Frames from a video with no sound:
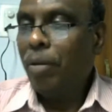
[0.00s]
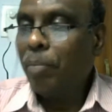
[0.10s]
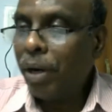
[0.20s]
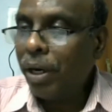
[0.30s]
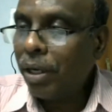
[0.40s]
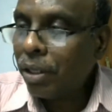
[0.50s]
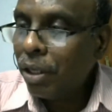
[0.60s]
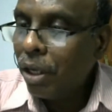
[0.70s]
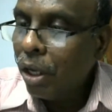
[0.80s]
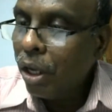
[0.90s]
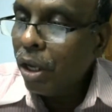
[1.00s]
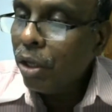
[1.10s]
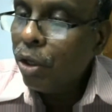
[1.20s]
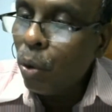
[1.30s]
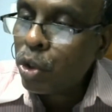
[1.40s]
But
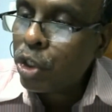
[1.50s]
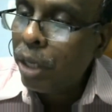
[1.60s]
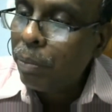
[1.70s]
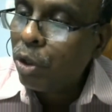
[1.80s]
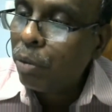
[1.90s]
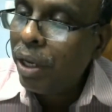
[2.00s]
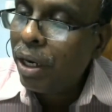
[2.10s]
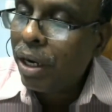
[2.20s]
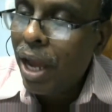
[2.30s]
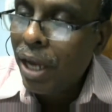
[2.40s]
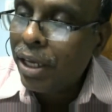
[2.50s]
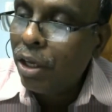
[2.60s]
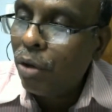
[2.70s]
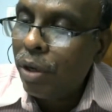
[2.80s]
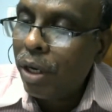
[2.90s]
you seem to be racking
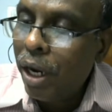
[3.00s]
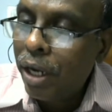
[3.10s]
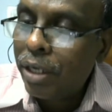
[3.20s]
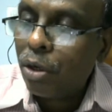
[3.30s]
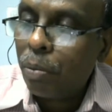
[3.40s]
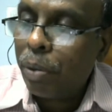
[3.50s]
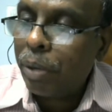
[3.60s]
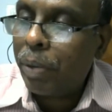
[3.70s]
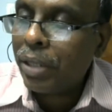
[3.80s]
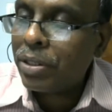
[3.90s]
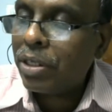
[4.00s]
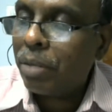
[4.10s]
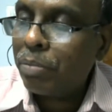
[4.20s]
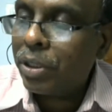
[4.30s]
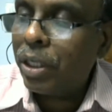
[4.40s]
your head to prepare
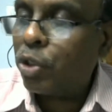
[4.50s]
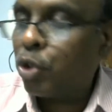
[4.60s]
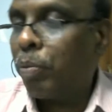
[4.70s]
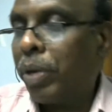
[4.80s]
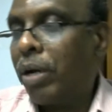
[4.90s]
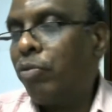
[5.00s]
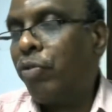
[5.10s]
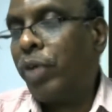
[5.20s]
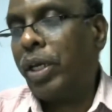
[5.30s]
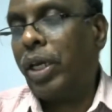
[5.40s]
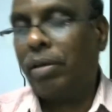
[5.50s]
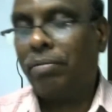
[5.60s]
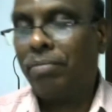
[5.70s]
some things to become fakir.